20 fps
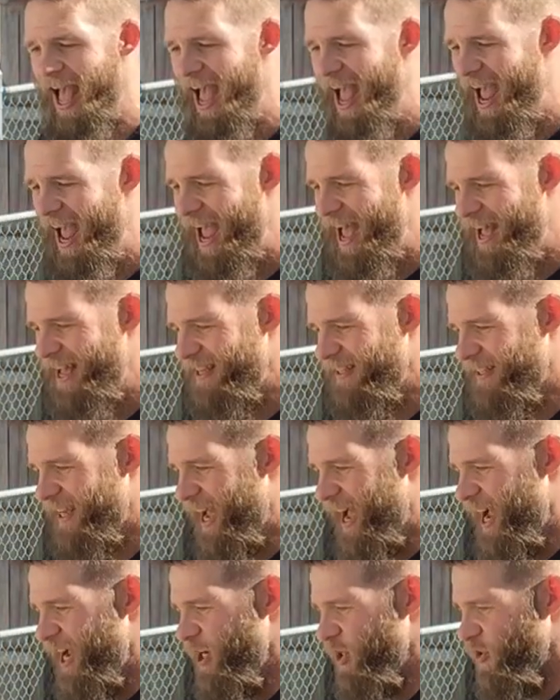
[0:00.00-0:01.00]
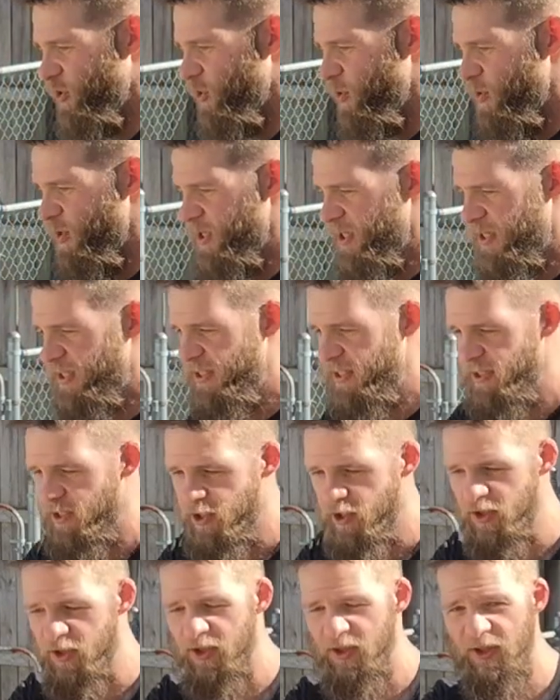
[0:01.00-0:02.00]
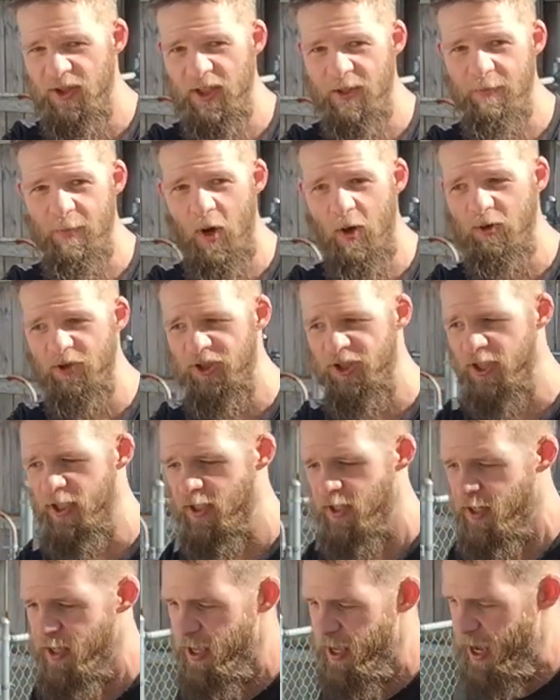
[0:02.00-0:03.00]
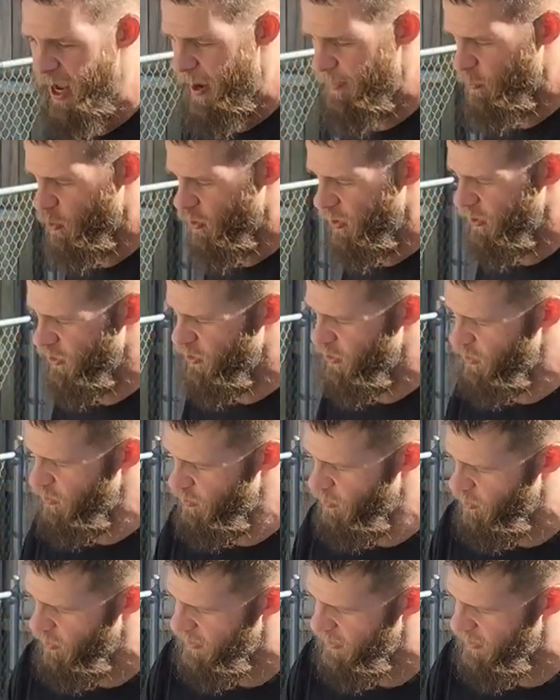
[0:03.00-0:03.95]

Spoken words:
as I do this gunting motion, I'm going to